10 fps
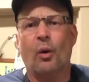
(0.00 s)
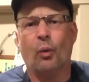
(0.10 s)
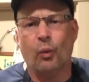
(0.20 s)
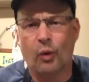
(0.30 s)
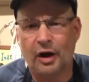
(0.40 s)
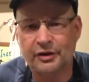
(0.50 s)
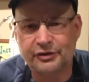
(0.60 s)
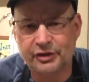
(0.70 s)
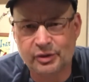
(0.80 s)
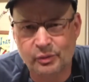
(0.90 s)
What do
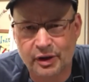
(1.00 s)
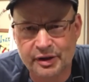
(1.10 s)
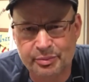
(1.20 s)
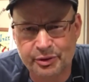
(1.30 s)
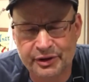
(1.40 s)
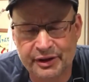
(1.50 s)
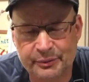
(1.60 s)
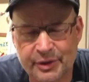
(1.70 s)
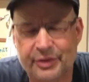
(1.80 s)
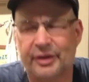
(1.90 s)
you want to put in
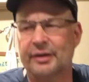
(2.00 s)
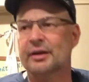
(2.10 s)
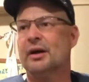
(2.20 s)
with it?